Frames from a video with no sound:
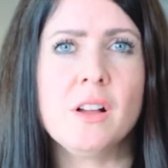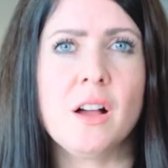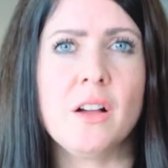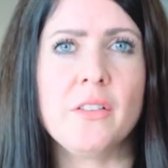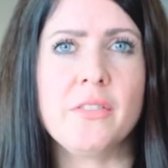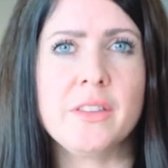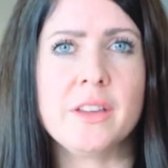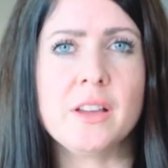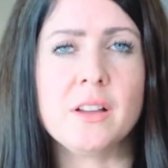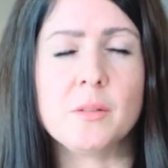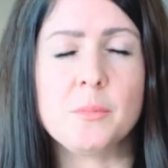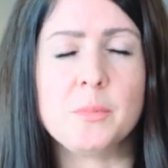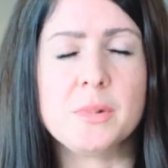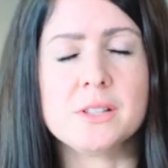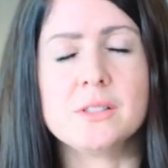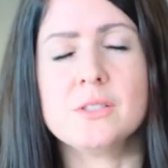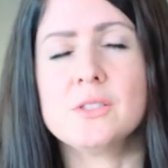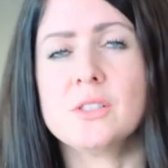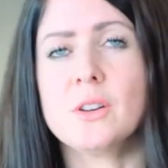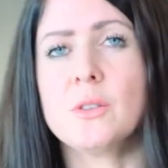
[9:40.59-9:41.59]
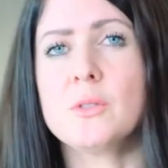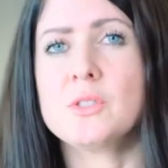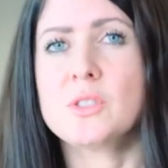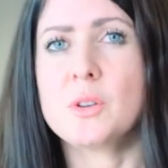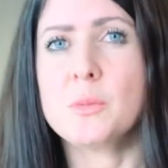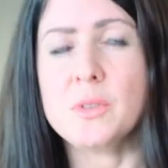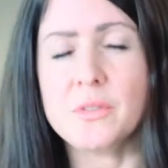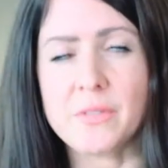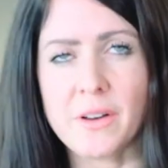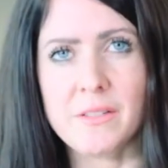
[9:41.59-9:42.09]
I think business owners
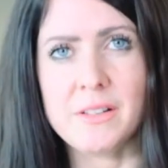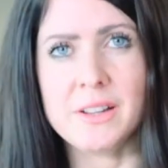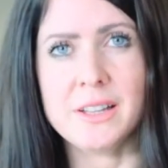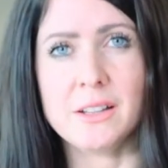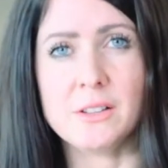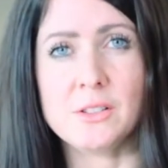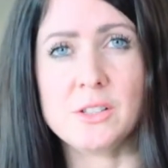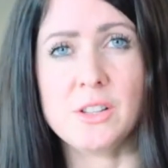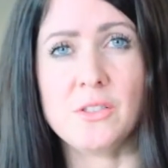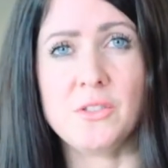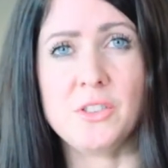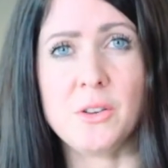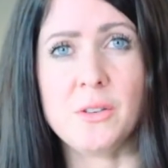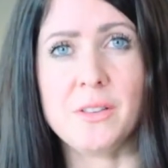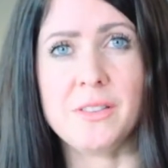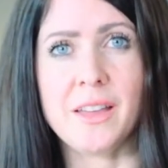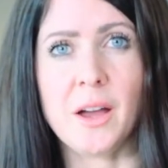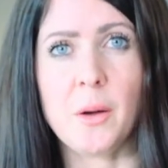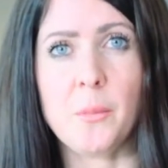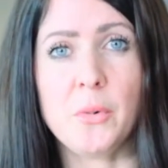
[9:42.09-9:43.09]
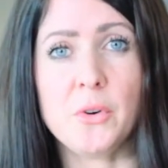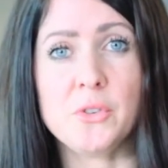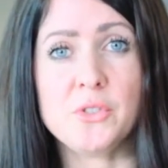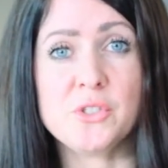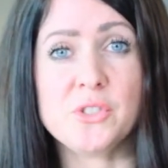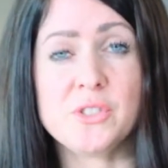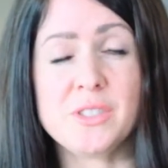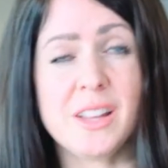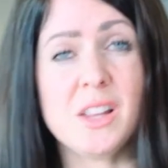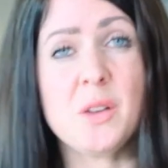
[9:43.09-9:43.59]
can be very guilty of doing that, but
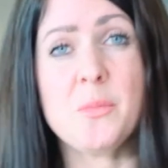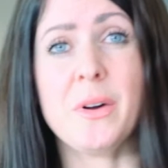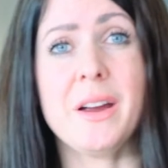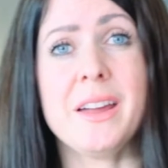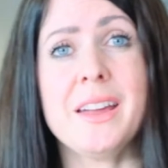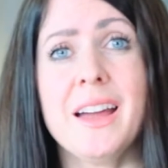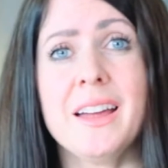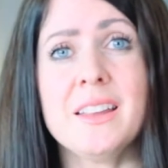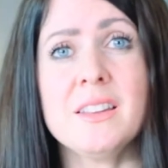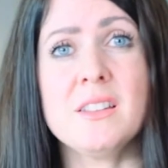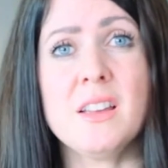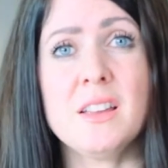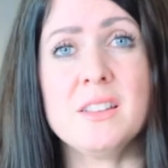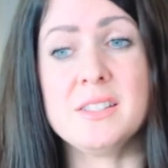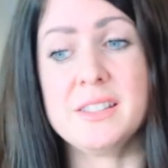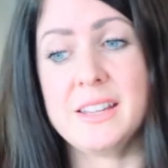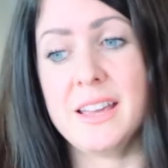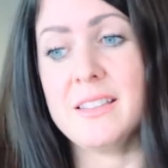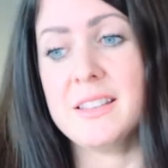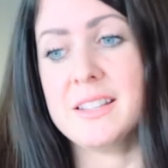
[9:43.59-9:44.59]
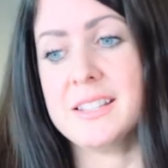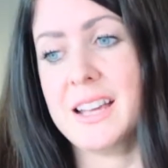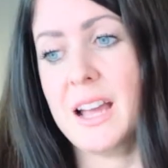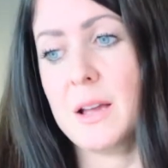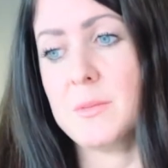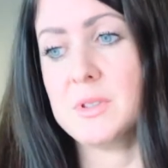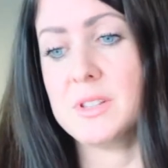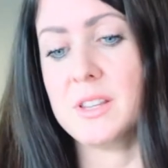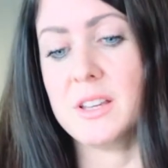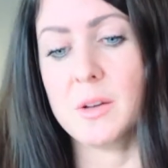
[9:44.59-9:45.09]
just celebrate and take the
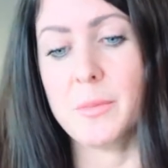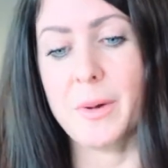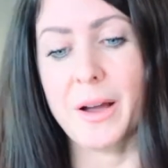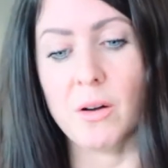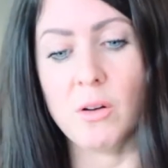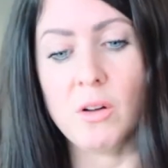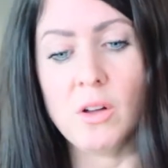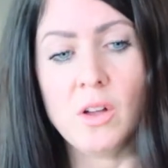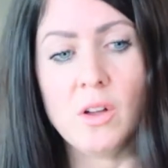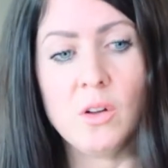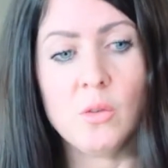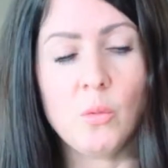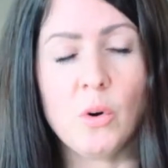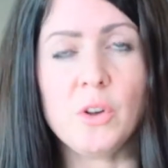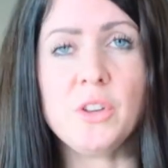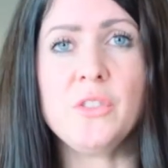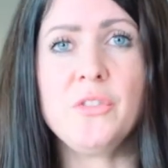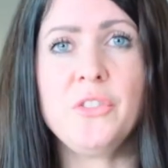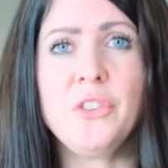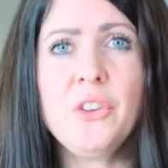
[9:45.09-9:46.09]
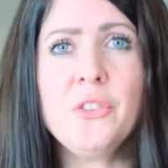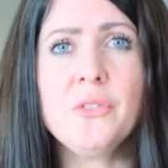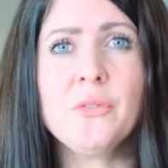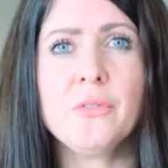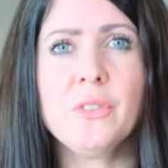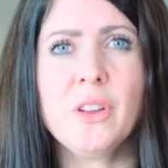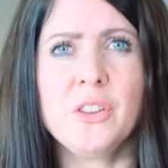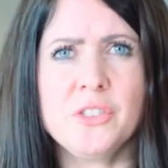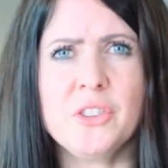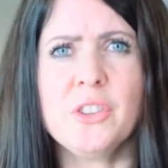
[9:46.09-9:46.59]
time to think about what you've done
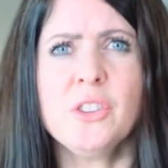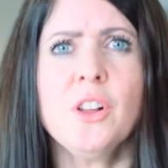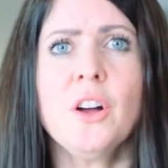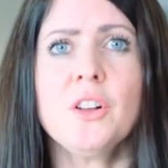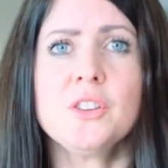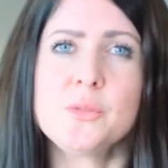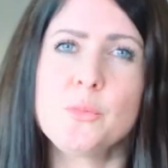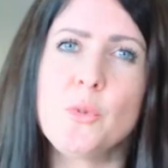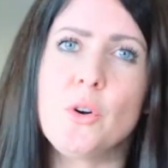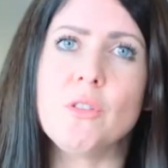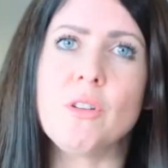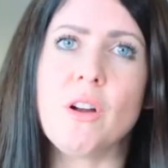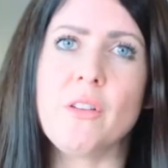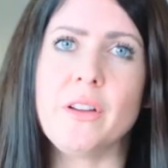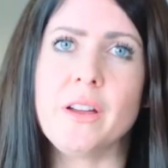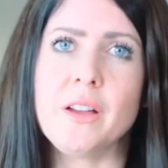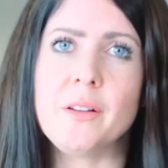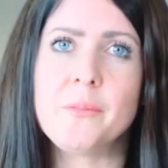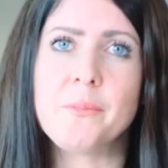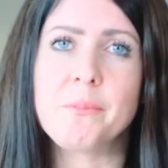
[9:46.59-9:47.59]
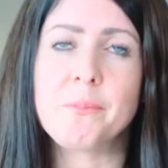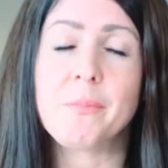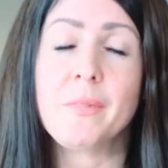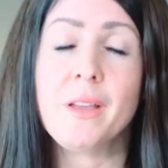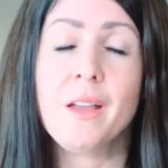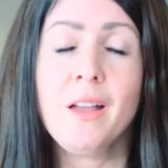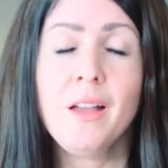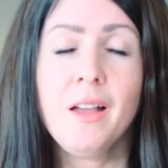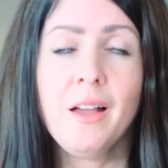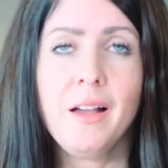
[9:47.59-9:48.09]
and do lots more of it.
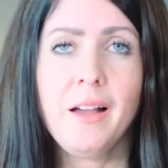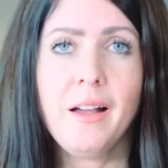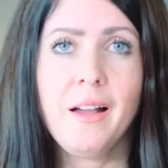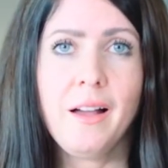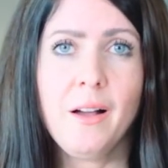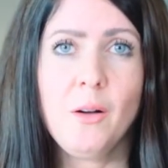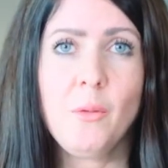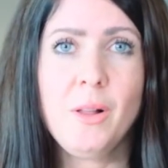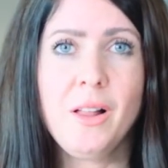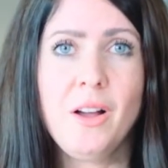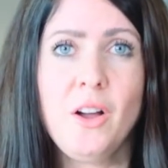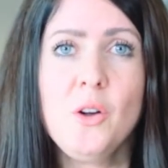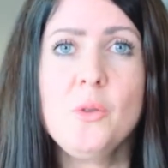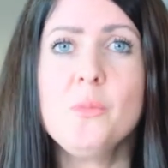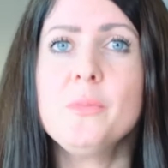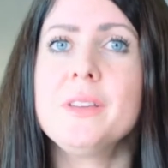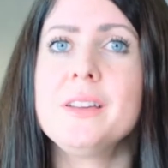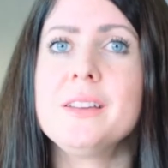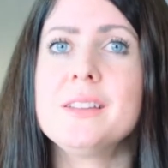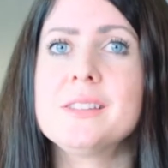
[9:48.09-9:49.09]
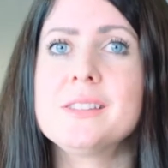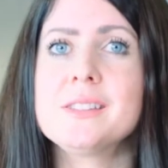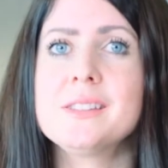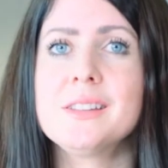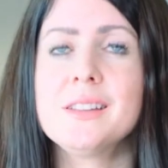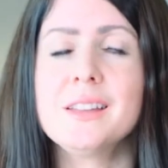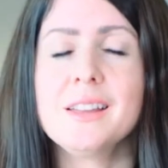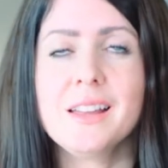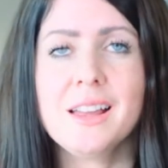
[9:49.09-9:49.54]
Well, I hope this